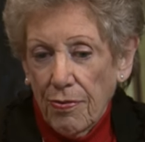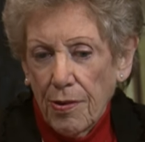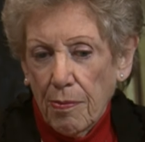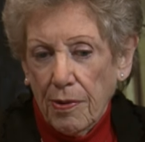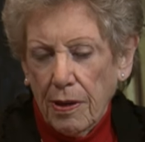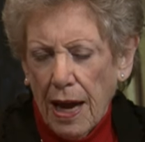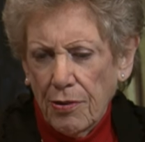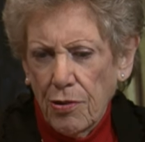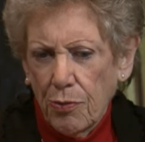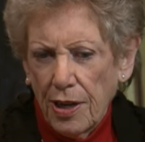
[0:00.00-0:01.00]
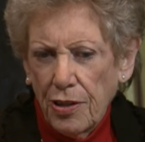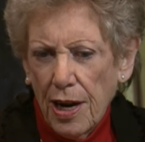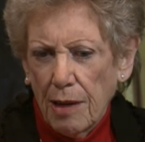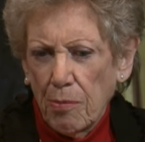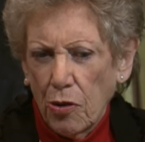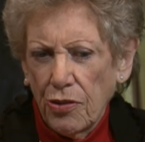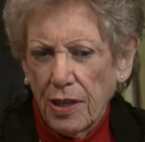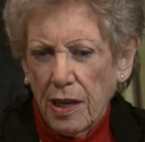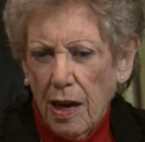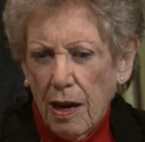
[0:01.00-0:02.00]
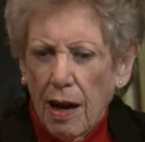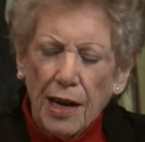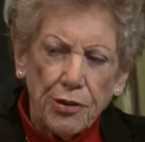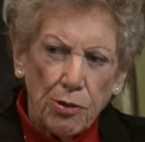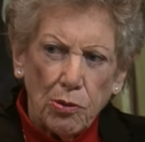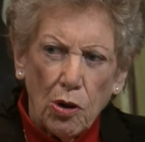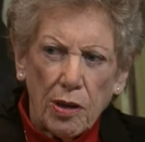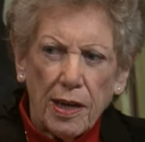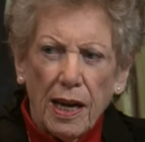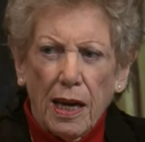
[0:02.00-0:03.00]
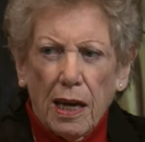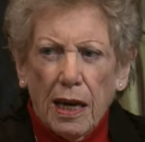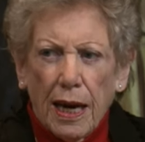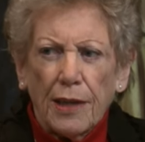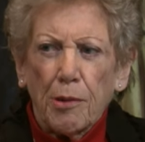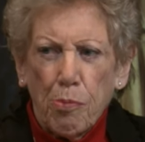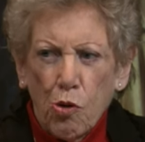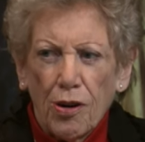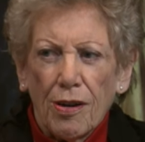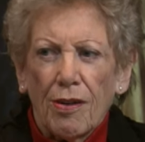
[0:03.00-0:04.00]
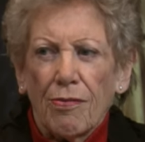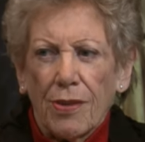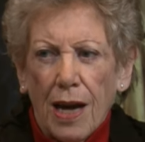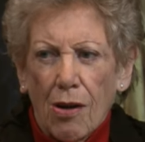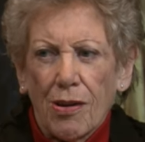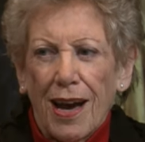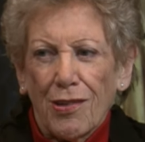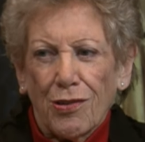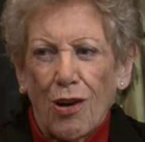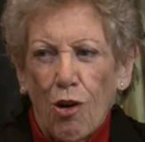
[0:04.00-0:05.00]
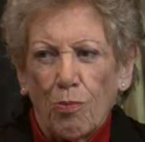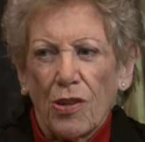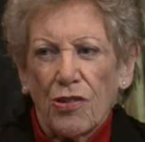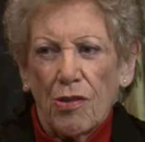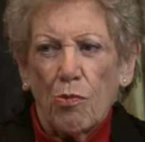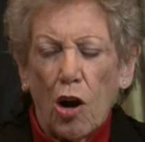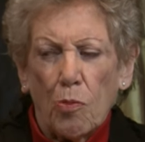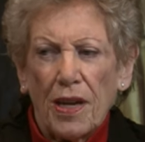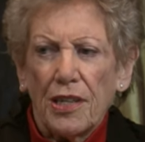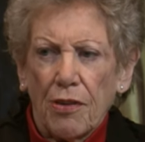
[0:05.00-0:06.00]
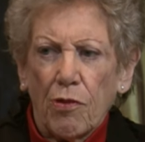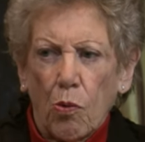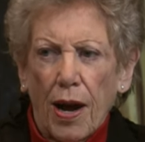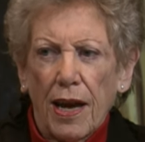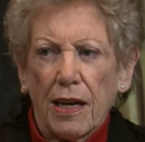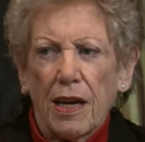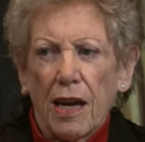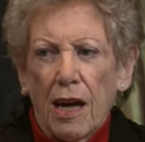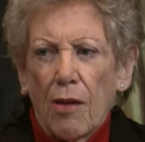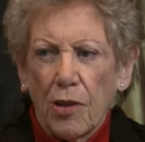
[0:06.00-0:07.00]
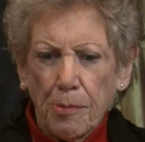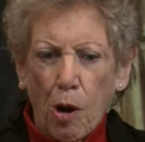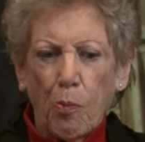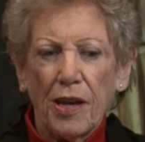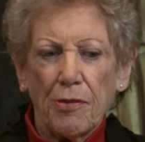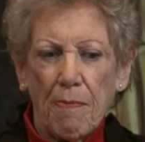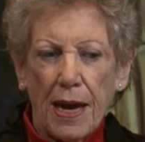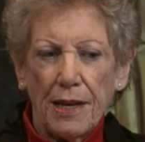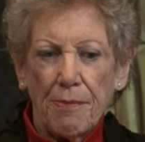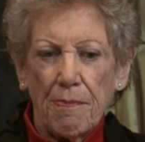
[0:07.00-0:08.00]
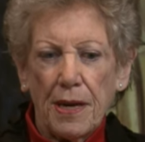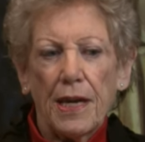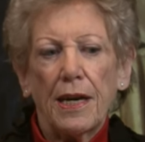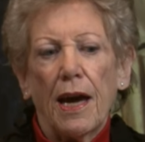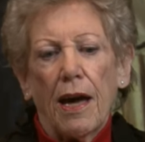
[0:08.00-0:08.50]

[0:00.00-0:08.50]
the concentration on mercy. I do look at the poor, the outcast, the homeless in Rome in a different way. This mm-hmm. Pope has made me